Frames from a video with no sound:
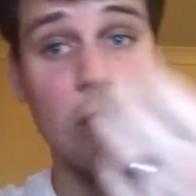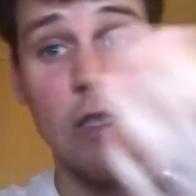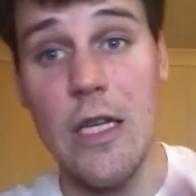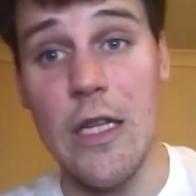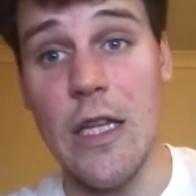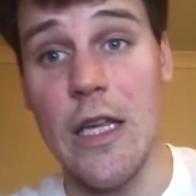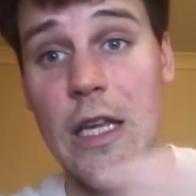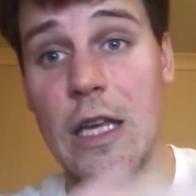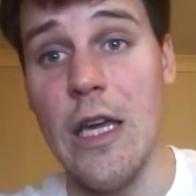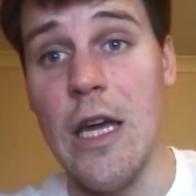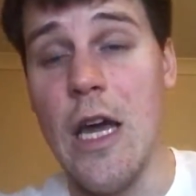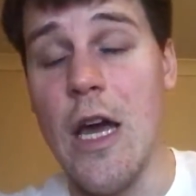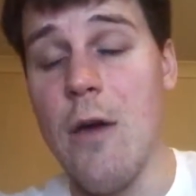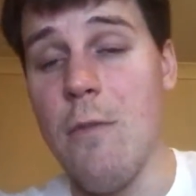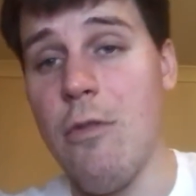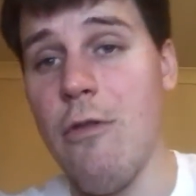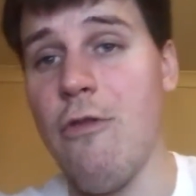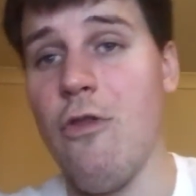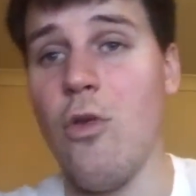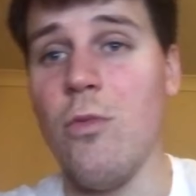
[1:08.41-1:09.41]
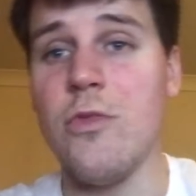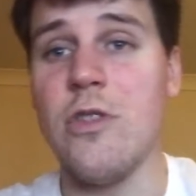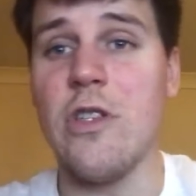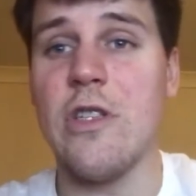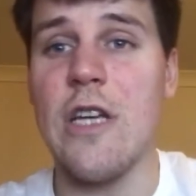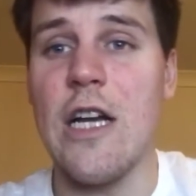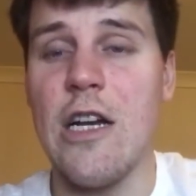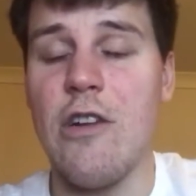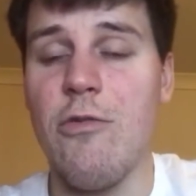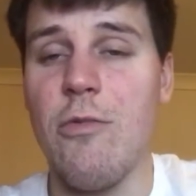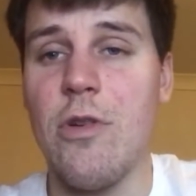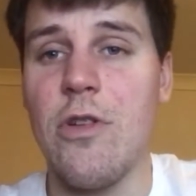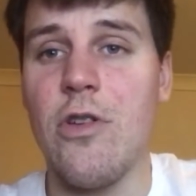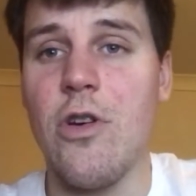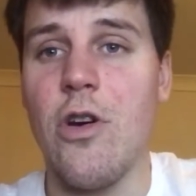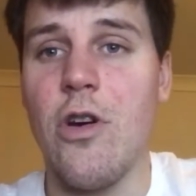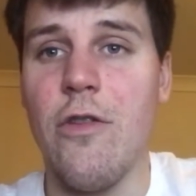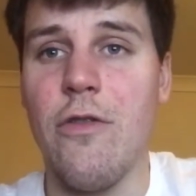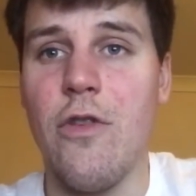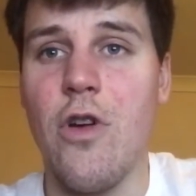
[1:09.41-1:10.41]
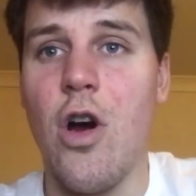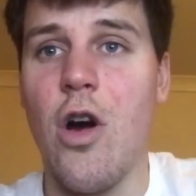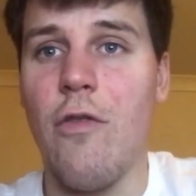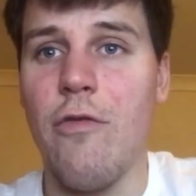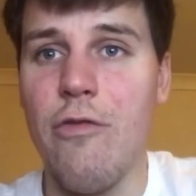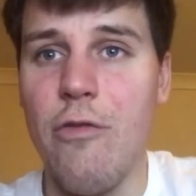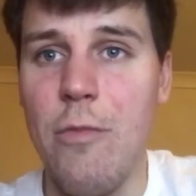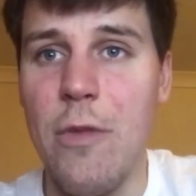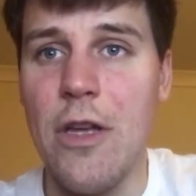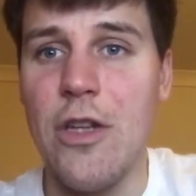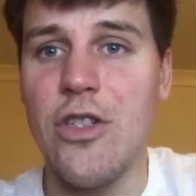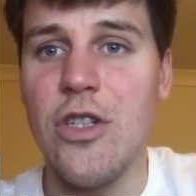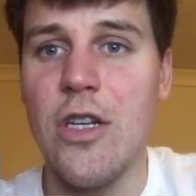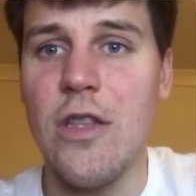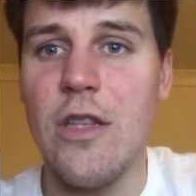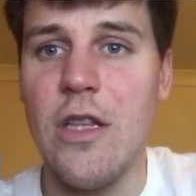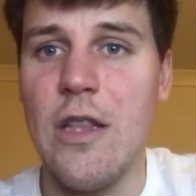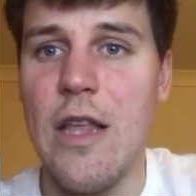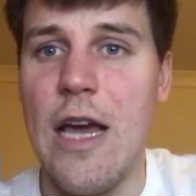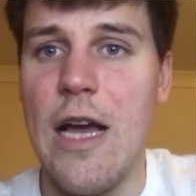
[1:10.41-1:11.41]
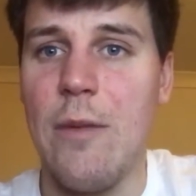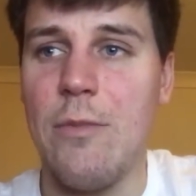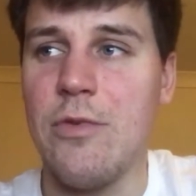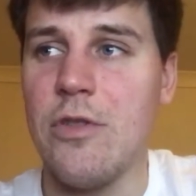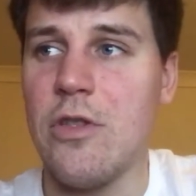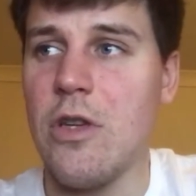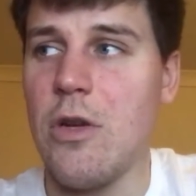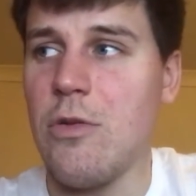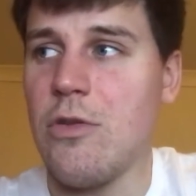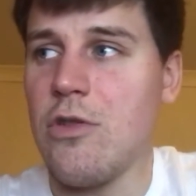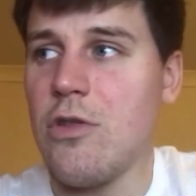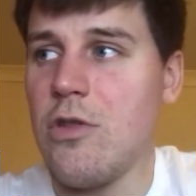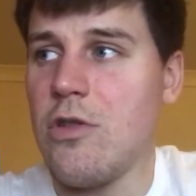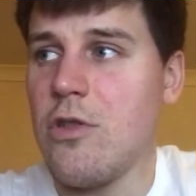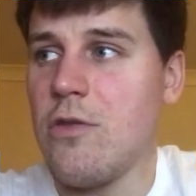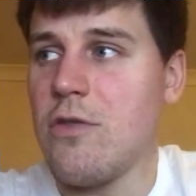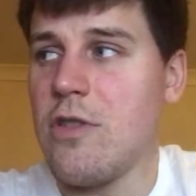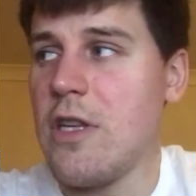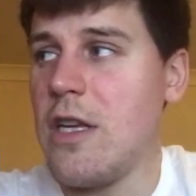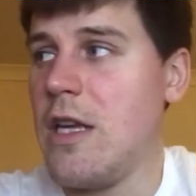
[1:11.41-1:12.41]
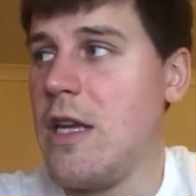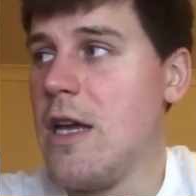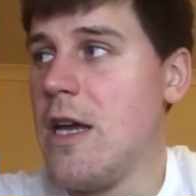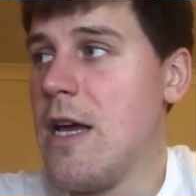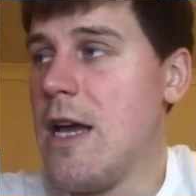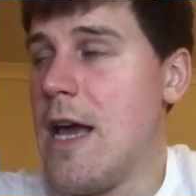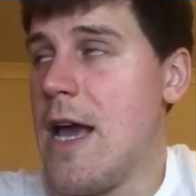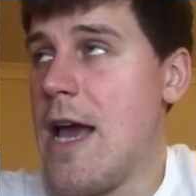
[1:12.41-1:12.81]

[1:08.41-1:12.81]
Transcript: is that he performs the sacrament of confirmation that helps, it was called obviously,